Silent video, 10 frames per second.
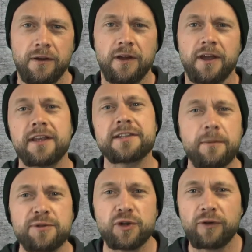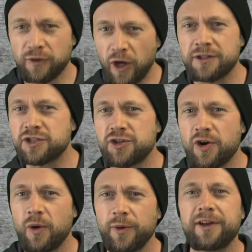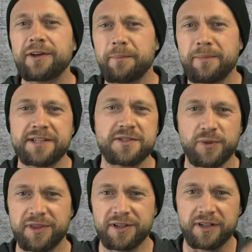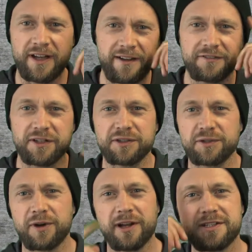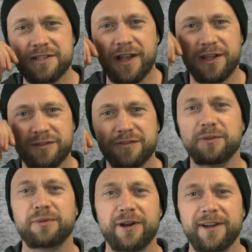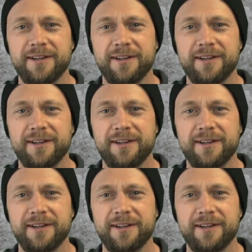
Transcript: In this episode of Learn to Draw, we're going to mess with the left and the right side of your brain.